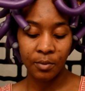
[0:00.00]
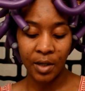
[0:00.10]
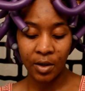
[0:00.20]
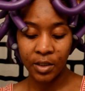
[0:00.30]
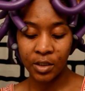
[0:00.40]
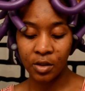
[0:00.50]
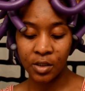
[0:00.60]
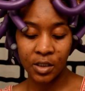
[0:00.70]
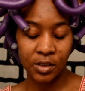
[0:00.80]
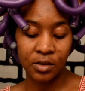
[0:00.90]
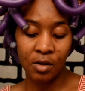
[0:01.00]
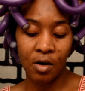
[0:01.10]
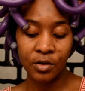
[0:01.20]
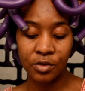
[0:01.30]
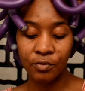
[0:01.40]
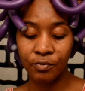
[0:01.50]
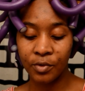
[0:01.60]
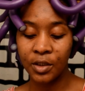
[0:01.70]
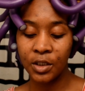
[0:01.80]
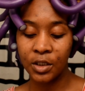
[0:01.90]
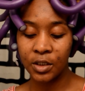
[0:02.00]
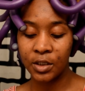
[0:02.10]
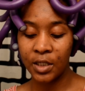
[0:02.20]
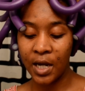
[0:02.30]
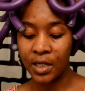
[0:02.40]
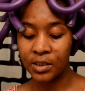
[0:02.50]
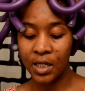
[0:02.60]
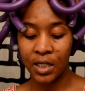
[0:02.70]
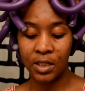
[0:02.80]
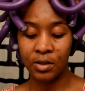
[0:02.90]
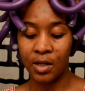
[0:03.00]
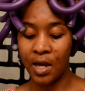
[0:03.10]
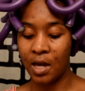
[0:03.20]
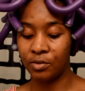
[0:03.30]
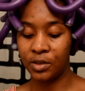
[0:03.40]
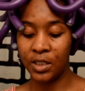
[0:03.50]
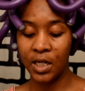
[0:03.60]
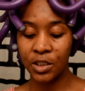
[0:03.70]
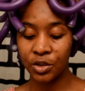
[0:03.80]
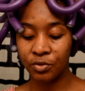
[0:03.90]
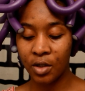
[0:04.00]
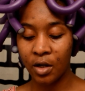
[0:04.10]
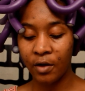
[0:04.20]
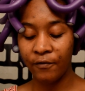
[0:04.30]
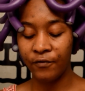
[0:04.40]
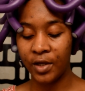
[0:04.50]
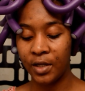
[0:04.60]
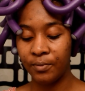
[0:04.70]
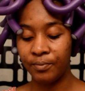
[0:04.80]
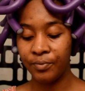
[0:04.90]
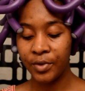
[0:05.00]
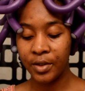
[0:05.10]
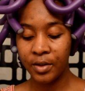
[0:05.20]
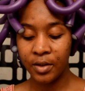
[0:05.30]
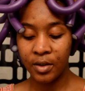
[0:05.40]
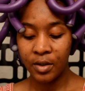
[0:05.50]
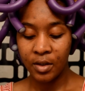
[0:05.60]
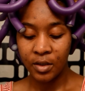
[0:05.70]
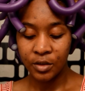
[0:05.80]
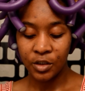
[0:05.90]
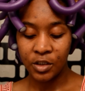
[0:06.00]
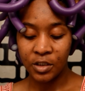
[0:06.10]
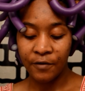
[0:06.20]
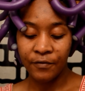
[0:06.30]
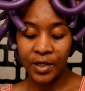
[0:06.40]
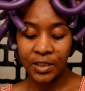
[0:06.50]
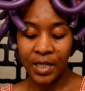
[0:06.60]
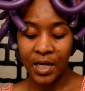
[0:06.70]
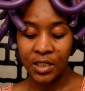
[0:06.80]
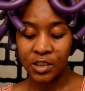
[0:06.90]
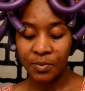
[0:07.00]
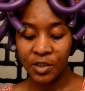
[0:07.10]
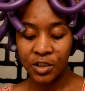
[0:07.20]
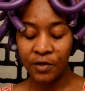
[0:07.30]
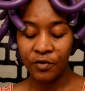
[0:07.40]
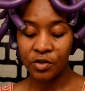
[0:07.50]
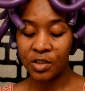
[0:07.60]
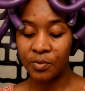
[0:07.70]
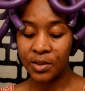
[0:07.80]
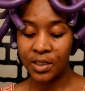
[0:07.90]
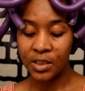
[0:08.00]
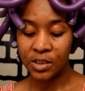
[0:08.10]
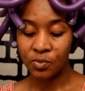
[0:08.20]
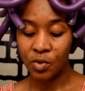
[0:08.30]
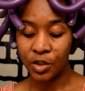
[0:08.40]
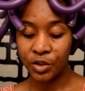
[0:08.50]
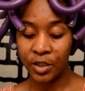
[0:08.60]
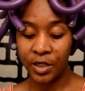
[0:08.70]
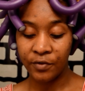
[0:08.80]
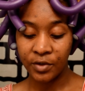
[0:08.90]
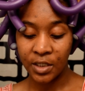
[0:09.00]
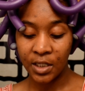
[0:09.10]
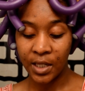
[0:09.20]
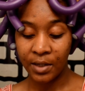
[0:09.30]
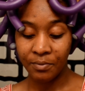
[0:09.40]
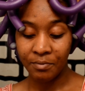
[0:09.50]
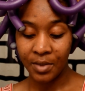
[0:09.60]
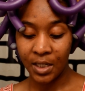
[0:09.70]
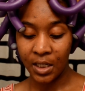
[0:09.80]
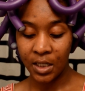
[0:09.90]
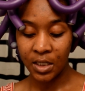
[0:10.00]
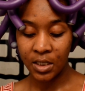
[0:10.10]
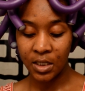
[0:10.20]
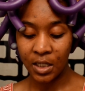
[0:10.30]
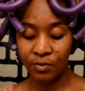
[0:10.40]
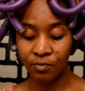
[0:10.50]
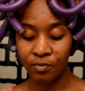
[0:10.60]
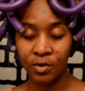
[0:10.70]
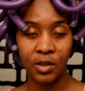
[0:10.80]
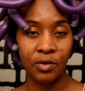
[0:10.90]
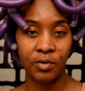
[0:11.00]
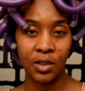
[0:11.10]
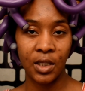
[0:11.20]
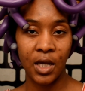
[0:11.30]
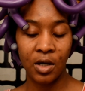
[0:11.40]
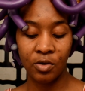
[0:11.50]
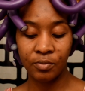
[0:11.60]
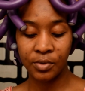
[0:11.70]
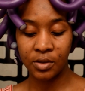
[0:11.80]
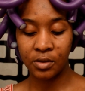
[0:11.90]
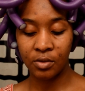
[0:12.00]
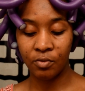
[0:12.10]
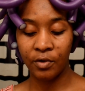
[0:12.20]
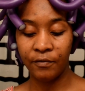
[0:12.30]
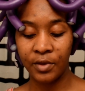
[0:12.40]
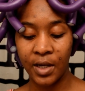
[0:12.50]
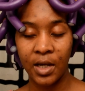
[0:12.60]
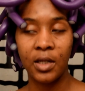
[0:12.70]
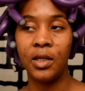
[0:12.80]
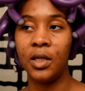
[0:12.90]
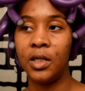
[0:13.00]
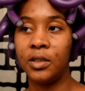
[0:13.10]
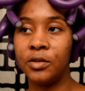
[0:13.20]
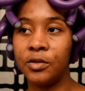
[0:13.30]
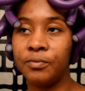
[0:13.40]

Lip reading: about, it is also really good at taking out dandruff and just stuff like that, especially if you're someone that doesn't wash your hair every day like me. It really, really helps with that. And